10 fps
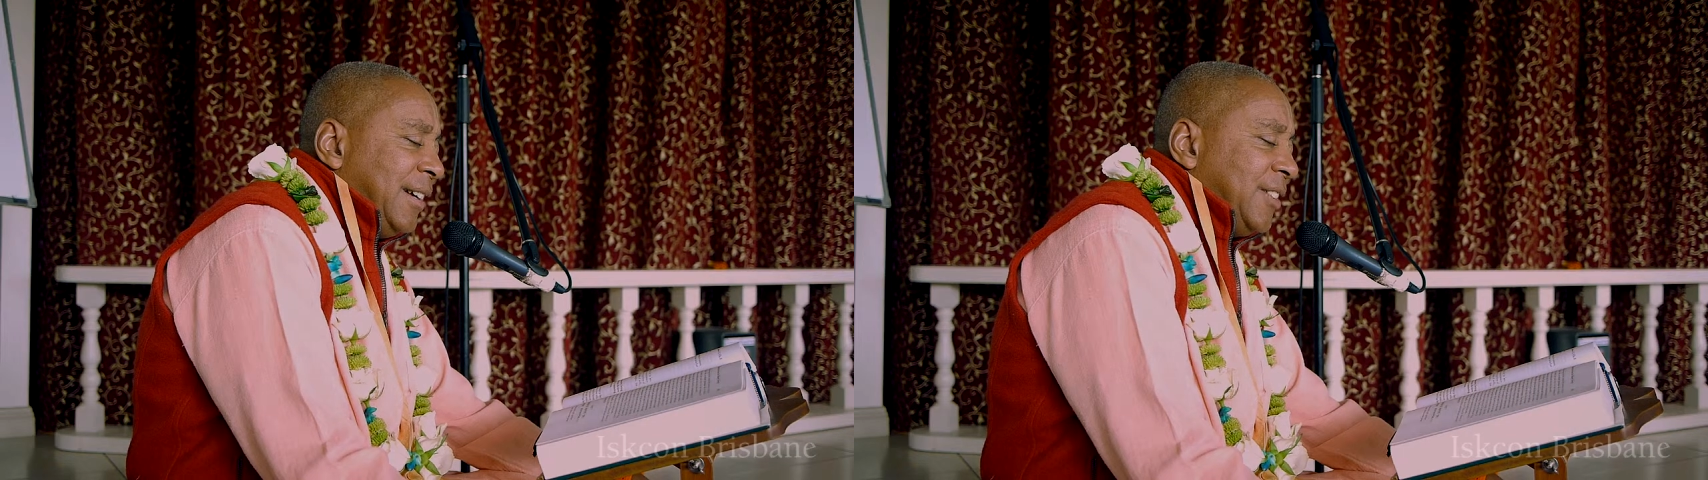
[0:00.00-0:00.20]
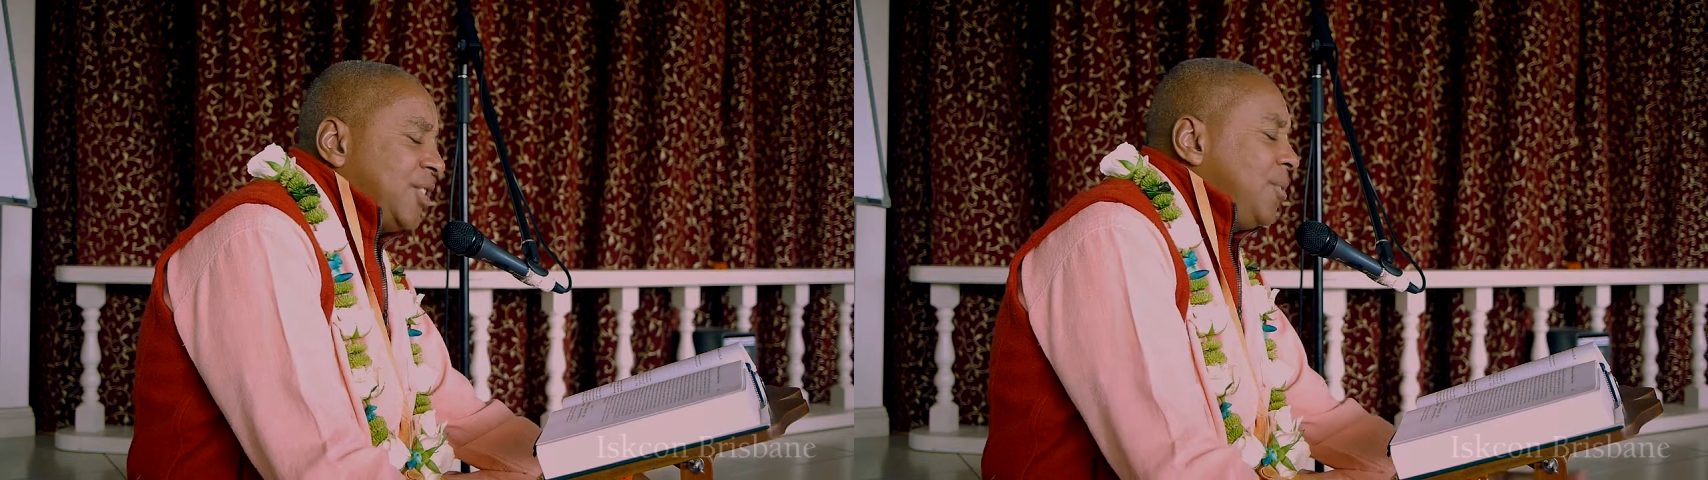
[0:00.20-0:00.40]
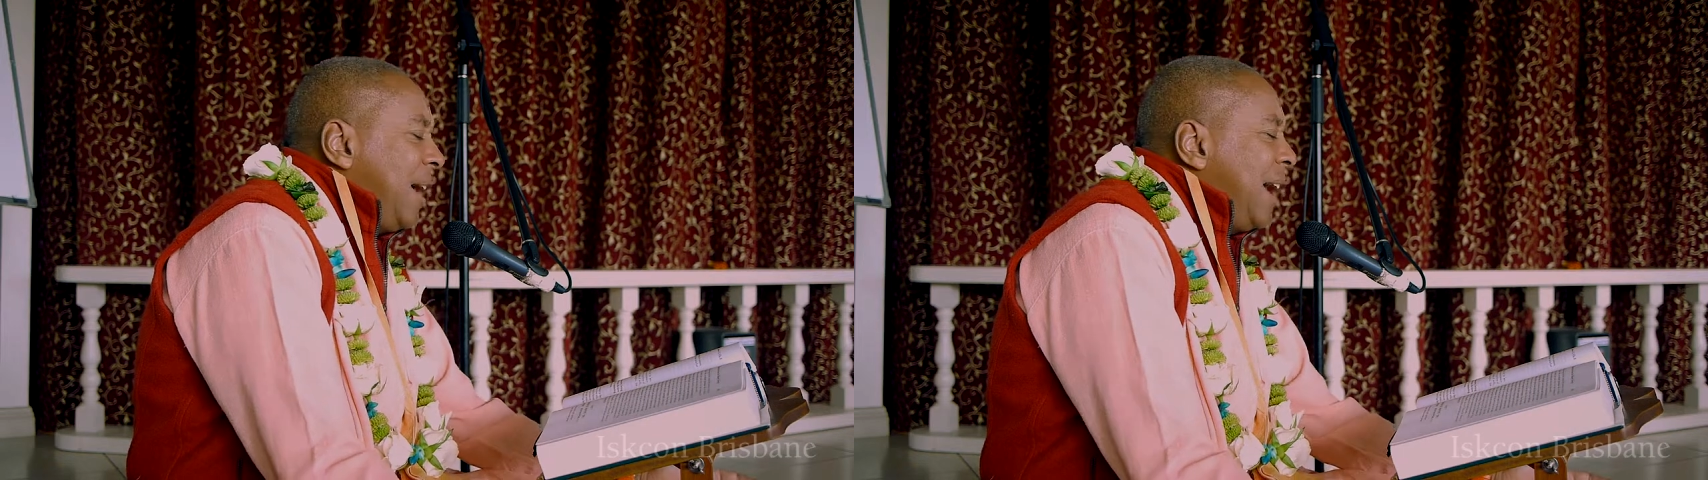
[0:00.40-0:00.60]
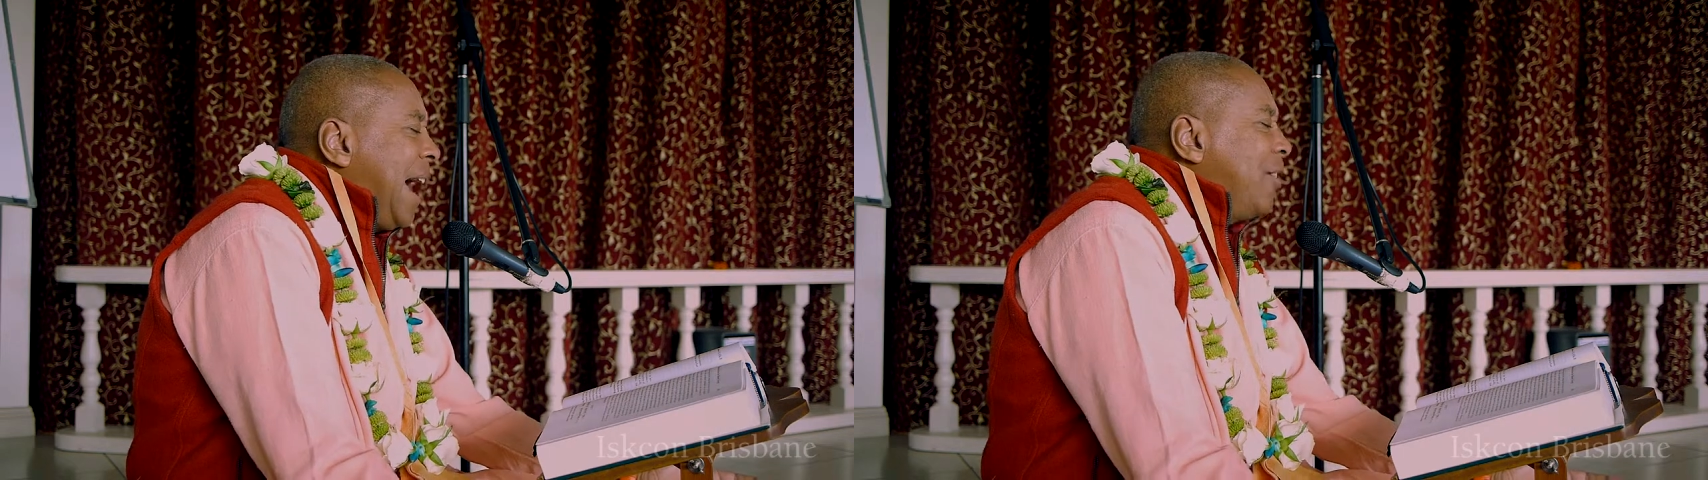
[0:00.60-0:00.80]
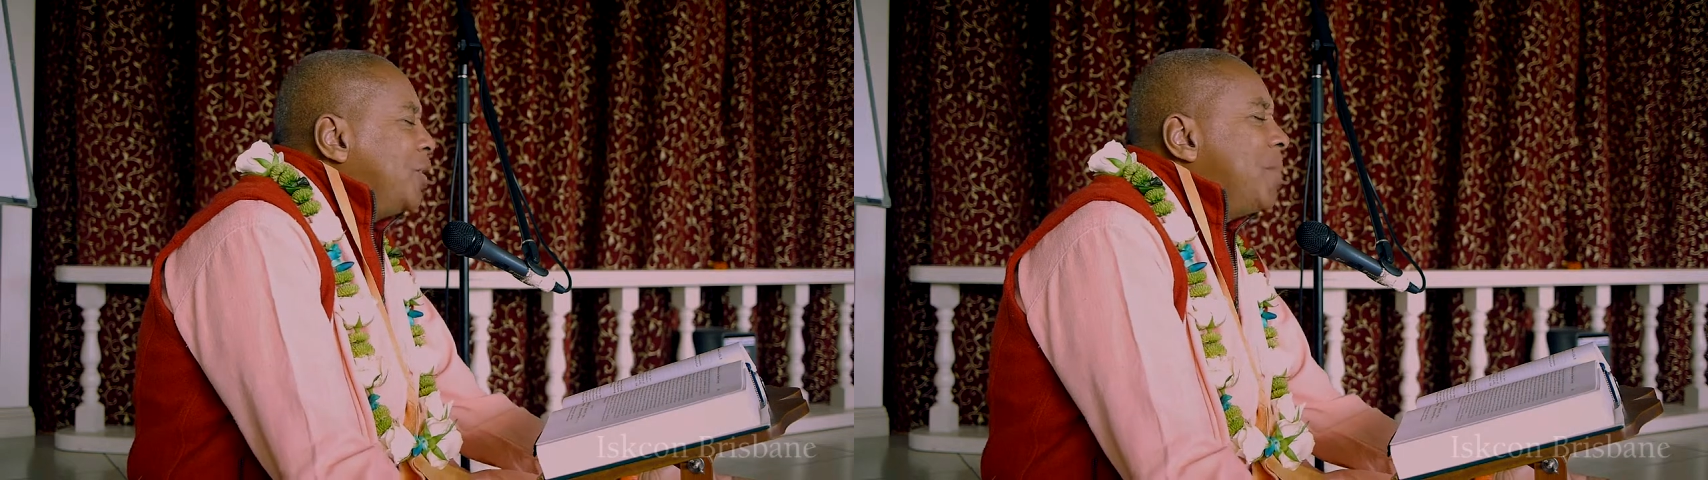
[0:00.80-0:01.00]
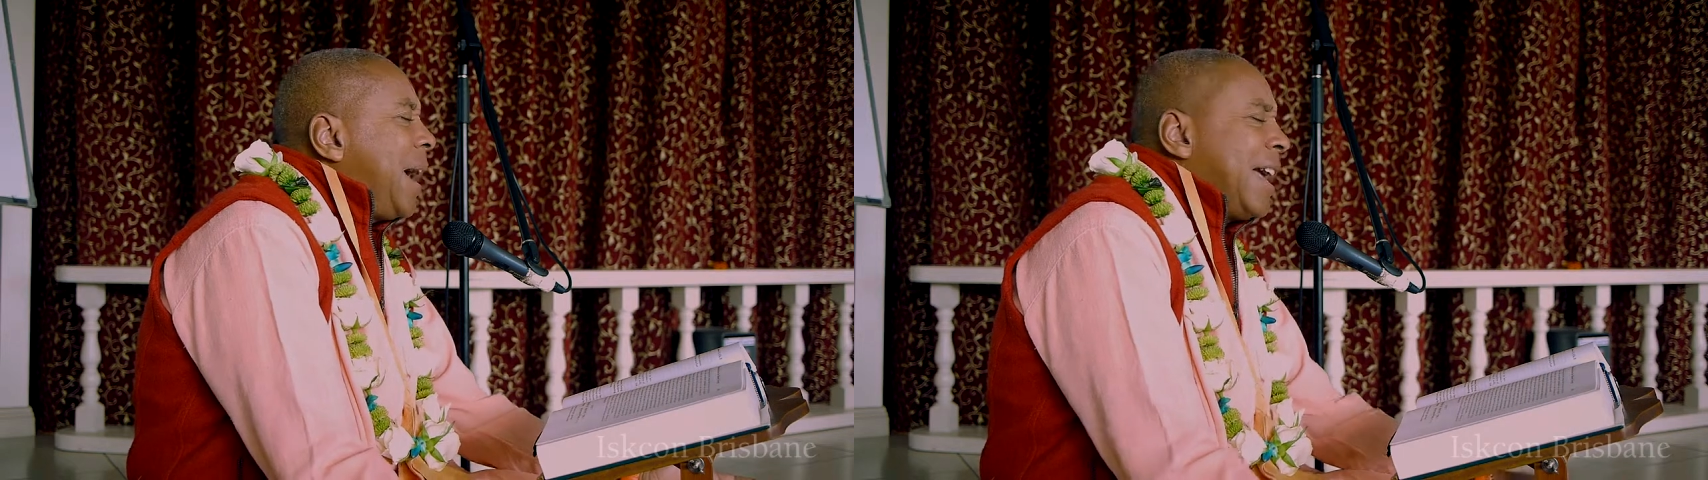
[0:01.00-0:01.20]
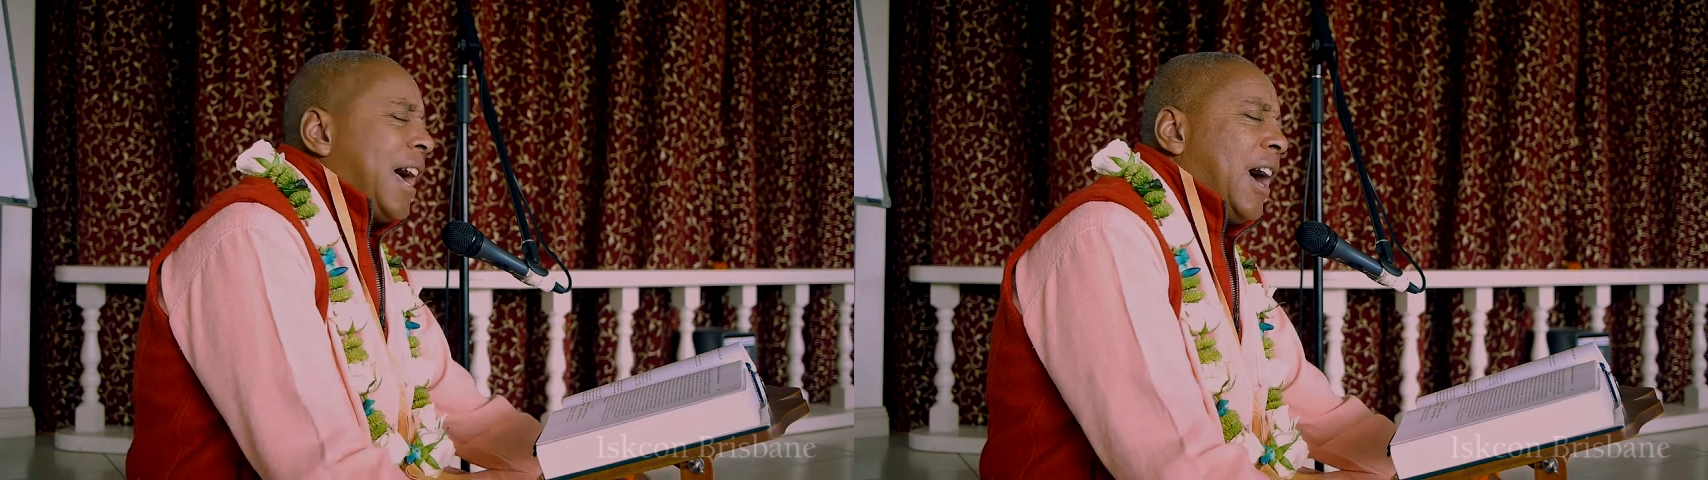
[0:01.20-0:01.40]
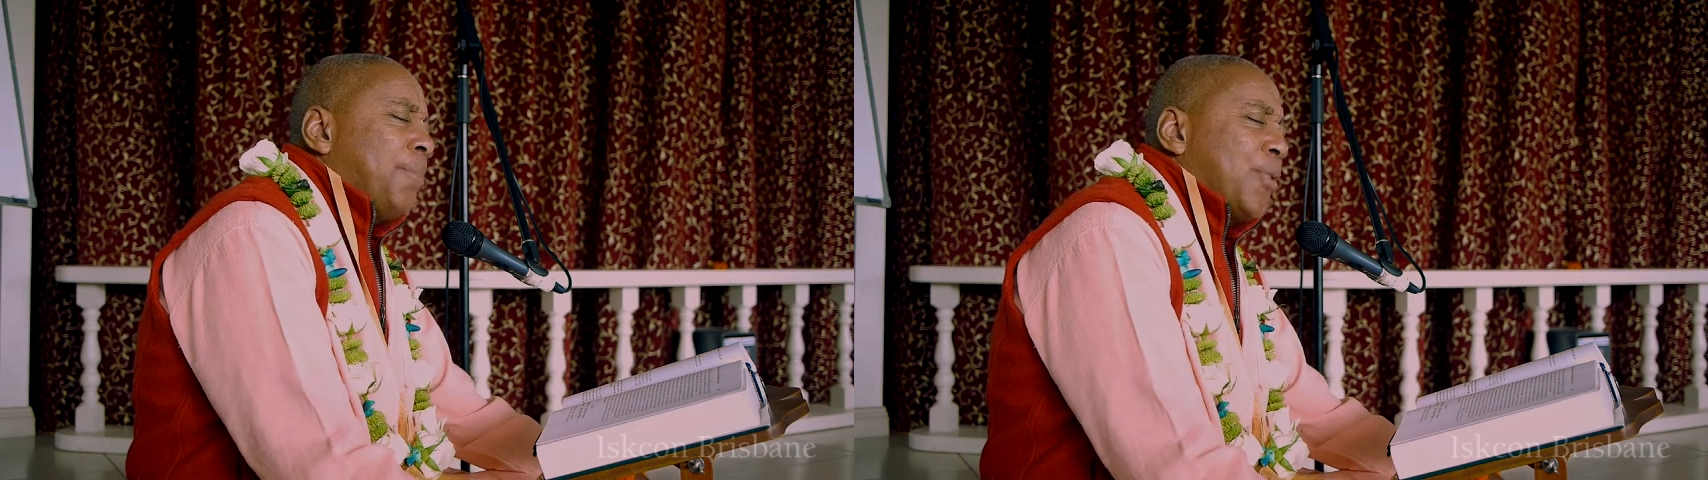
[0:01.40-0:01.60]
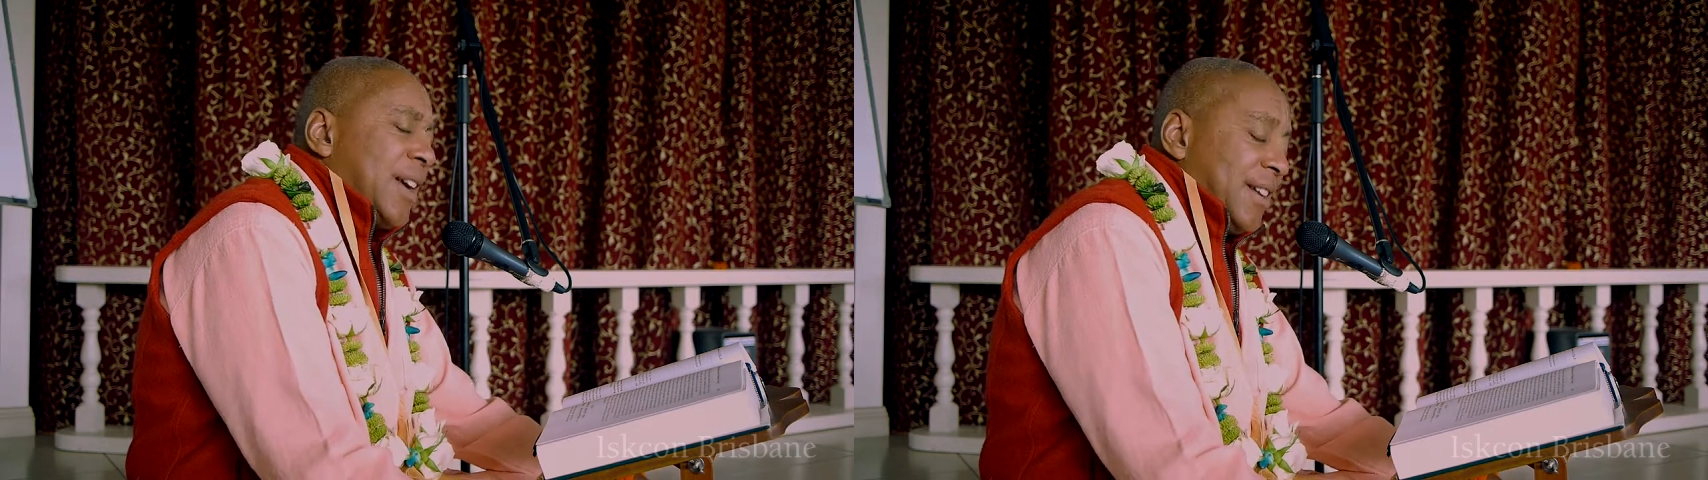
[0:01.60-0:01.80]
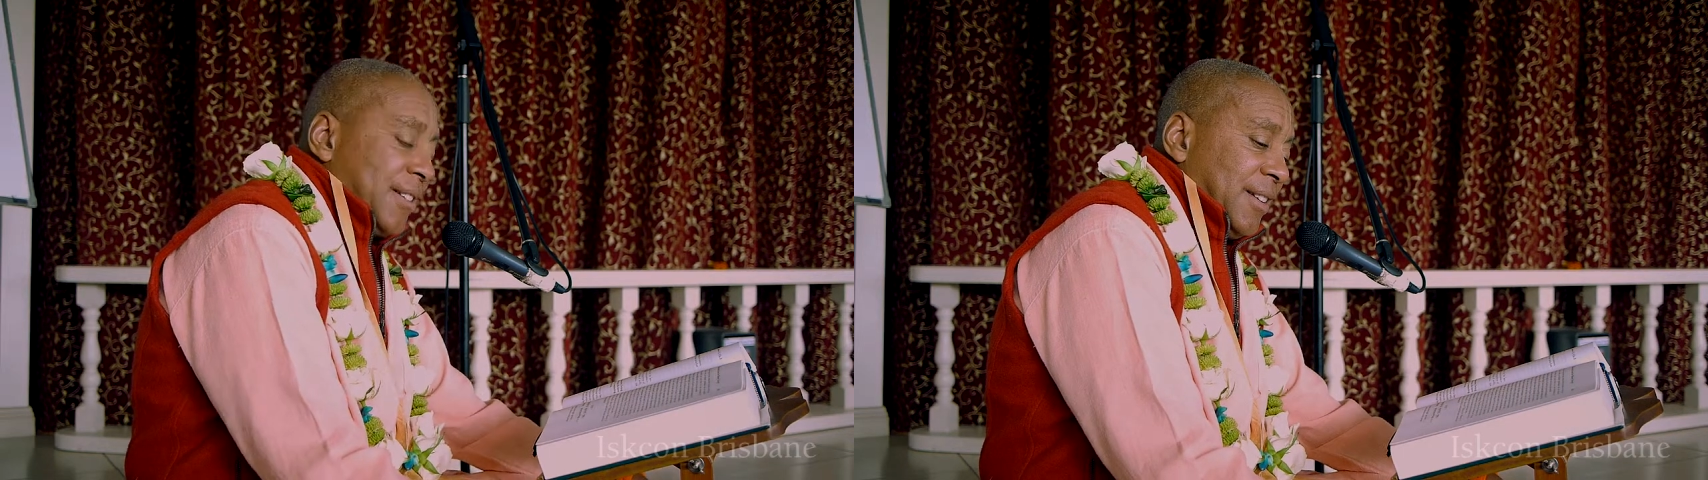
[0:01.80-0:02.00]
So how does Maya
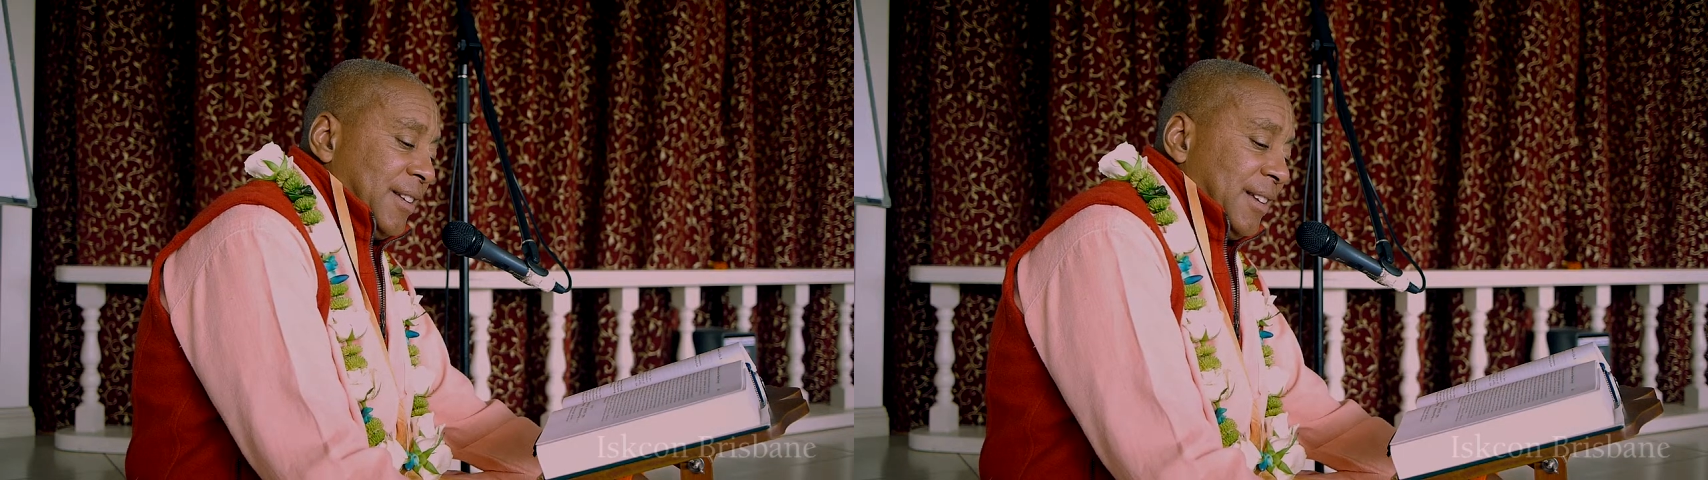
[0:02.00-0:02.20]
operate?